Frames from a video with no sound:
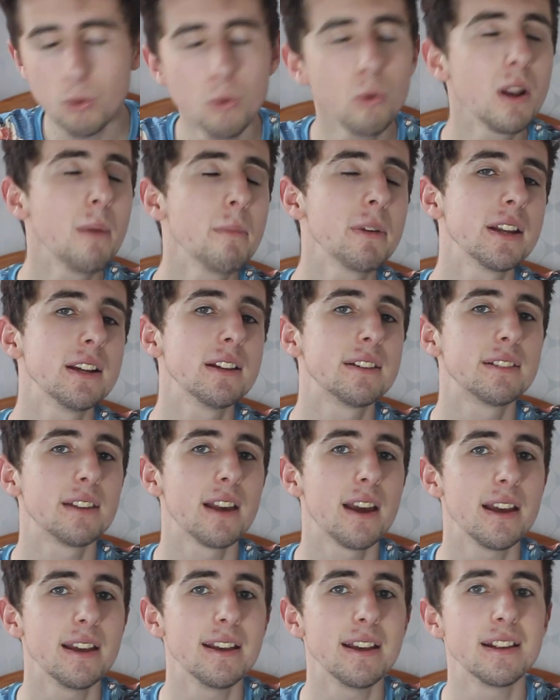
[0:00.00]
All I'm going to
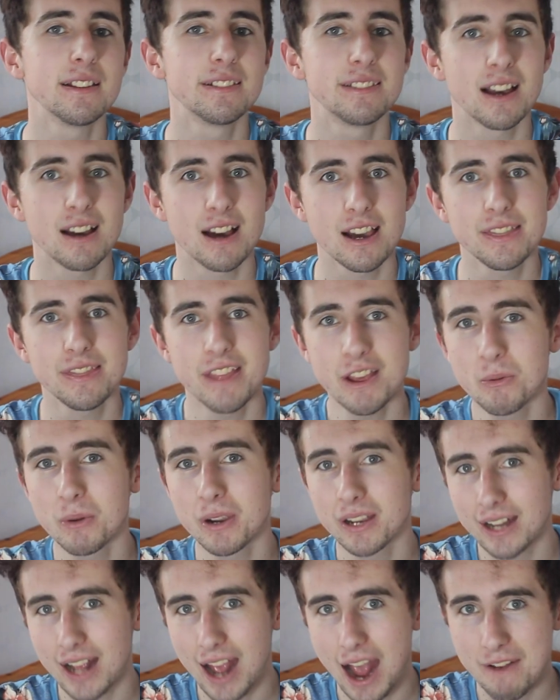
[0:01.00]
say is that I think
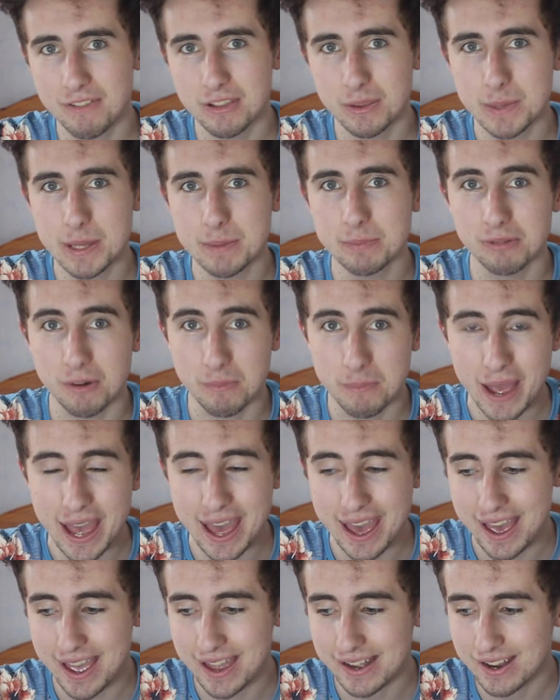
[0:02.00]
we're going to have to be
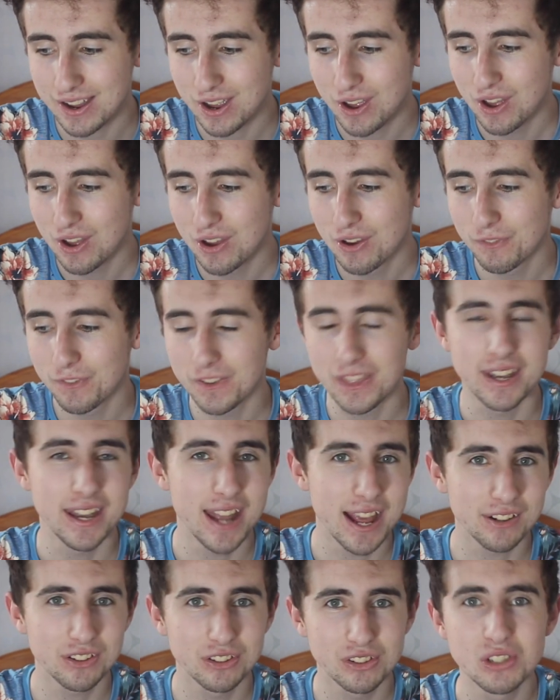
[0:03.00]
prepared for the
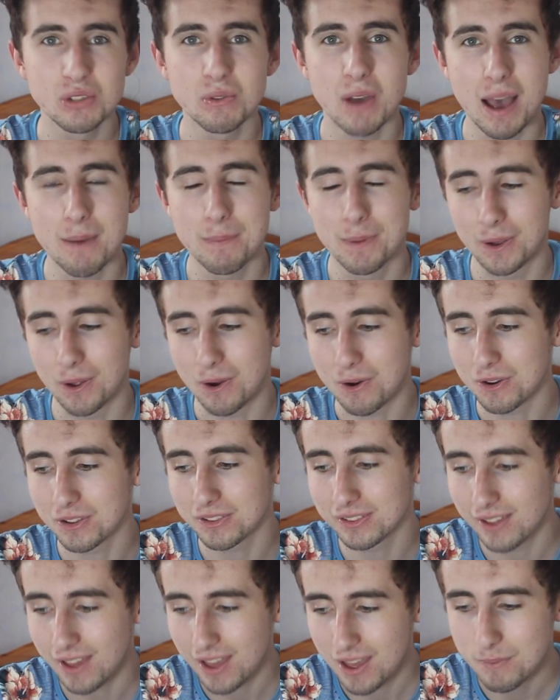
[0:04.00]
next two
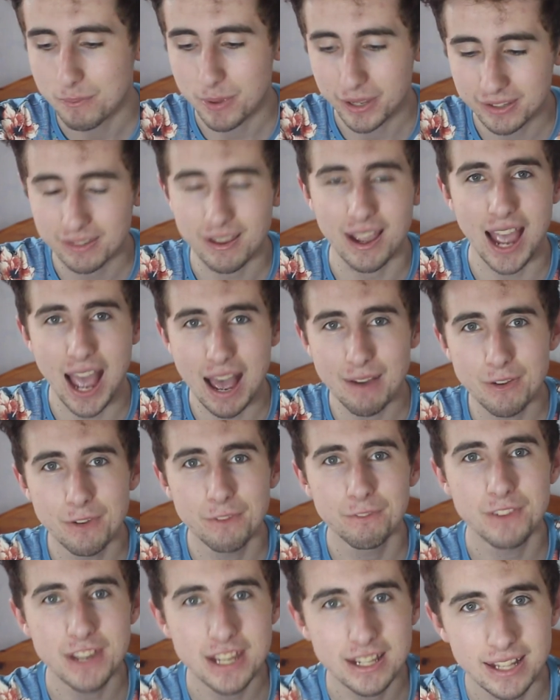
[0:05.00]
epilogues, because I have a
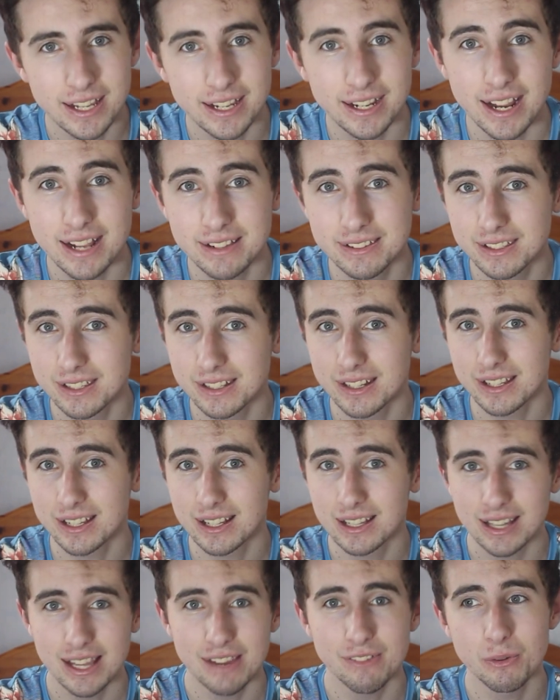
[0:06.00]
feeling it's going to
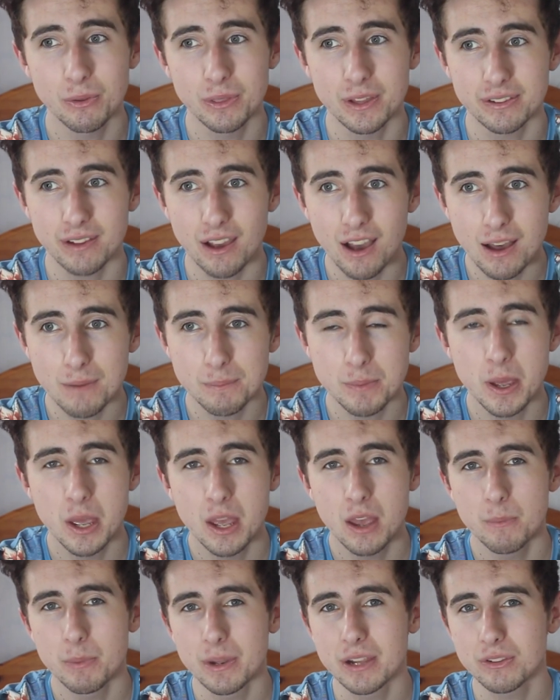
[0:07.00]
clear all this up,
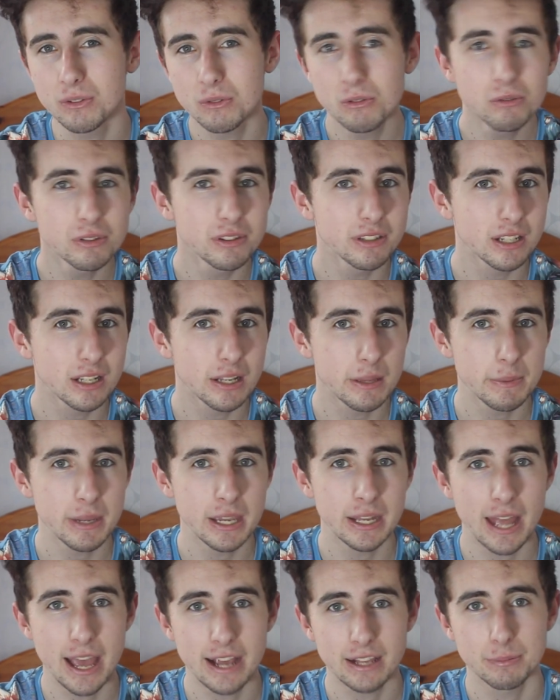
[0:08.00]
but it's also going to be
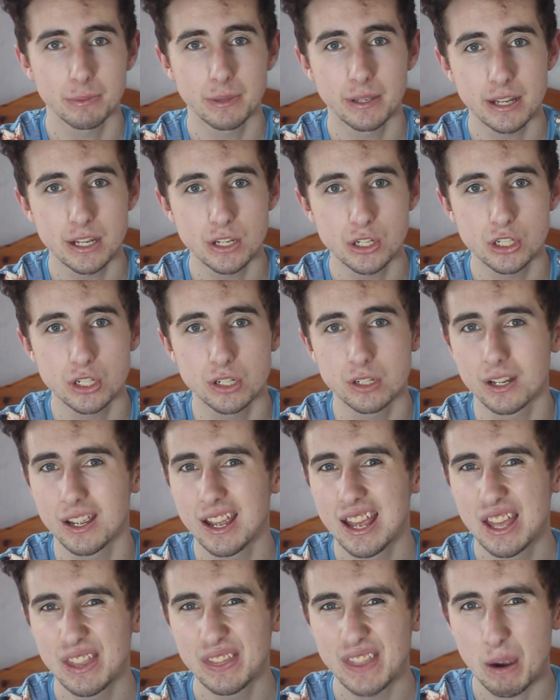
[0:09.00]
an explanation
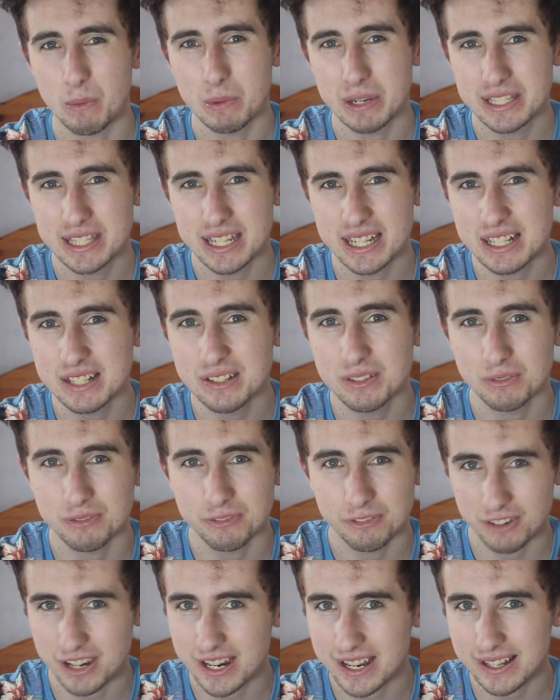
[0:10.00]
that we didn't
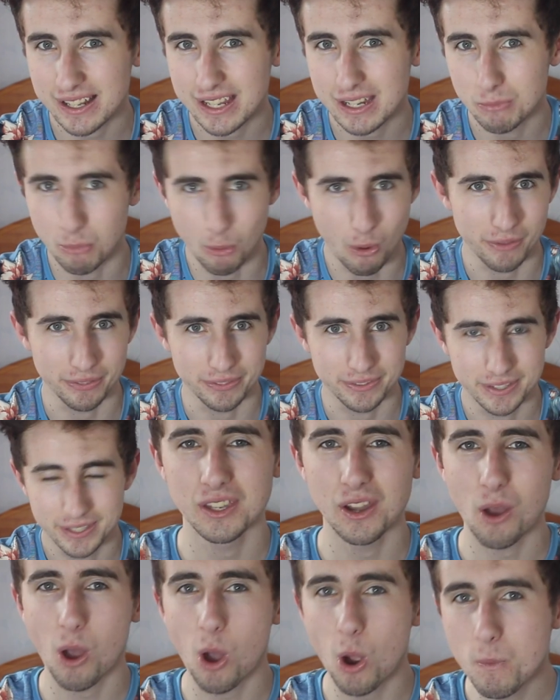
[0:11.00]
really want.
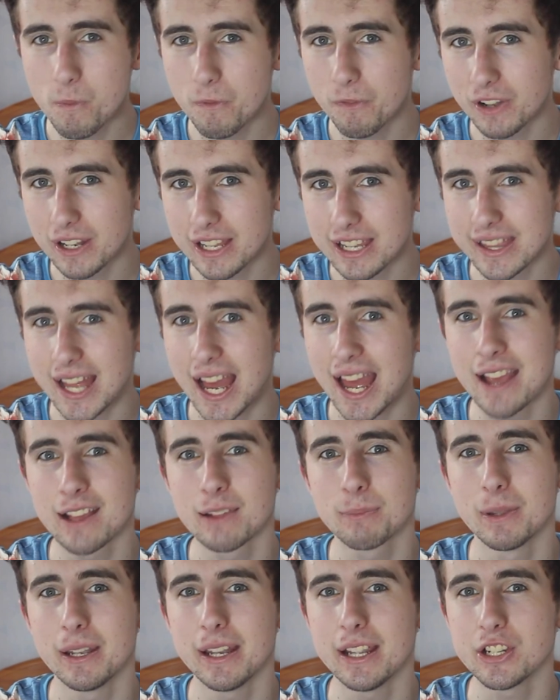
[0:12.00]
Hopefully that
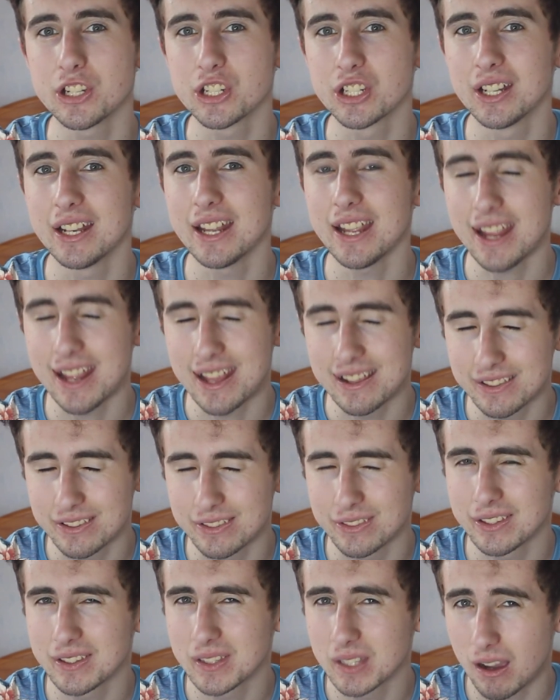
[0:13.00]
explanation
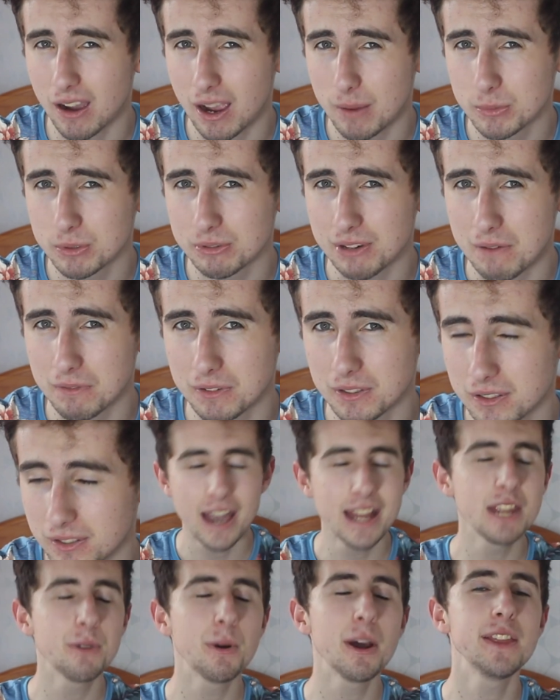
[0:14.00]
isn't time travel.
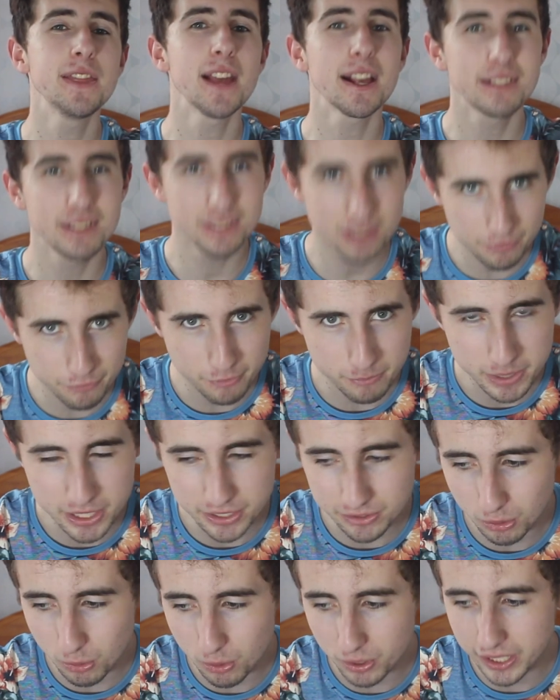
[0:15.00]
Anyway, that's enough of
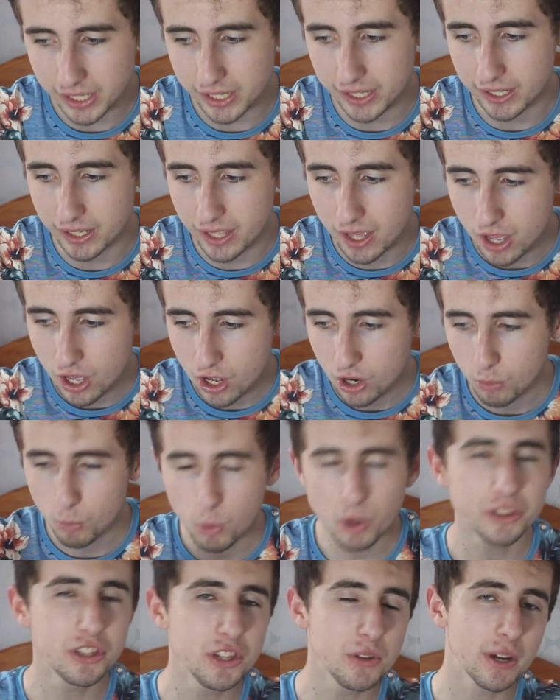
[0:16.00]
me talking.
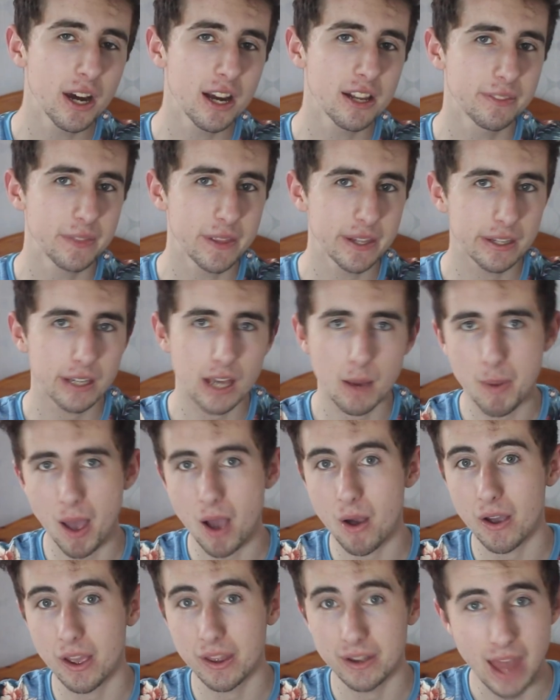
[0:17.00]
What do you guys think
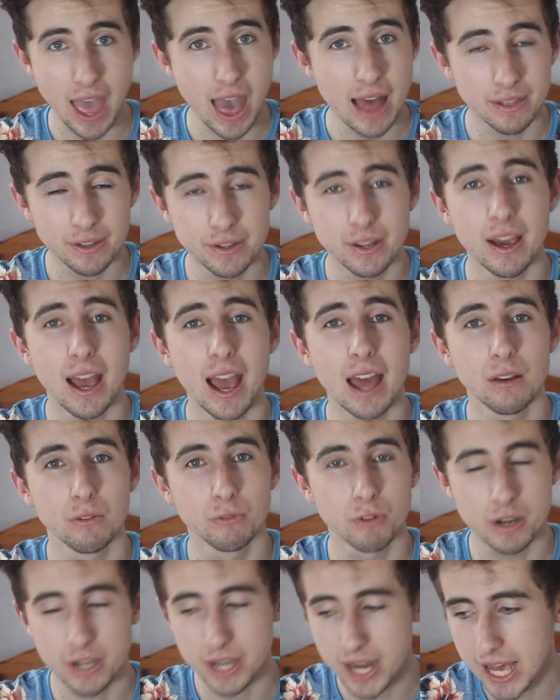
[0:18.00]
about an Eleanor and
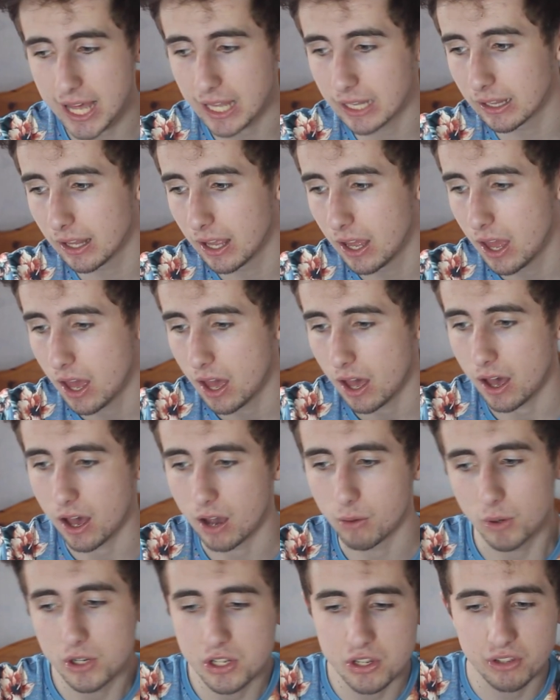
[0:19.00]
Ronell?
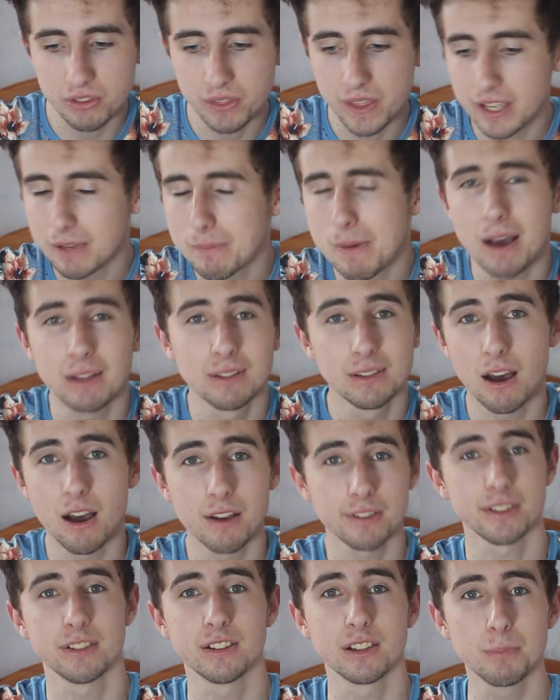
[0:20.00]
Uh, what do you think about
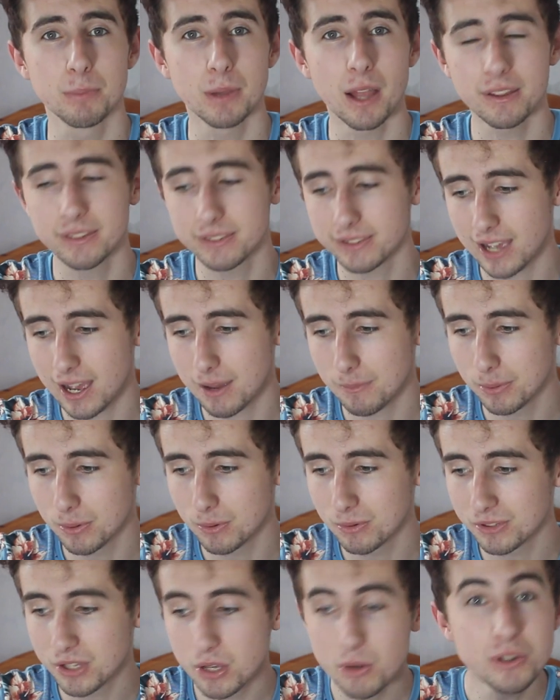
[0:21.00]
Larson's blood
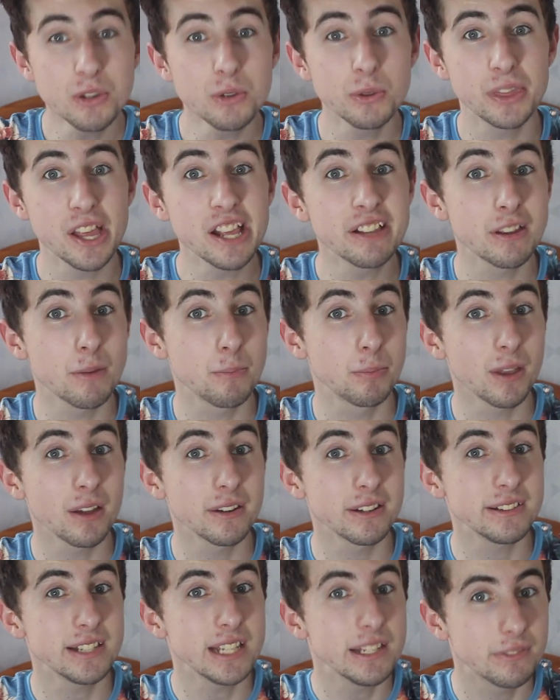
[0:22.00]
samples? Who do you think the
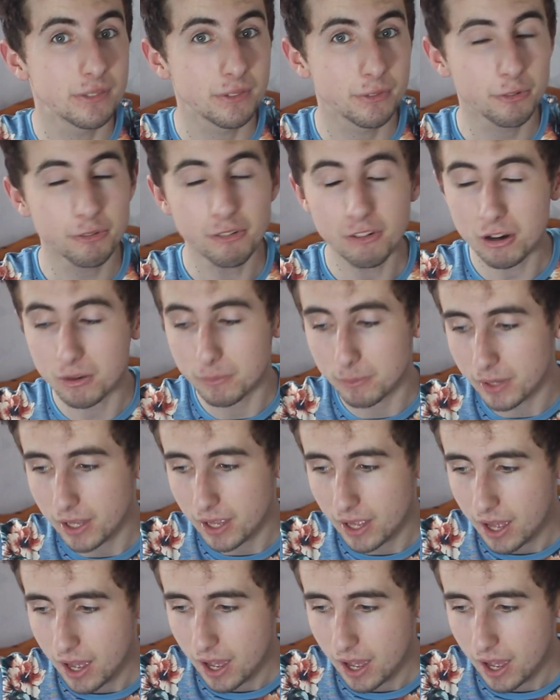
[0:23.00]
blood is even from?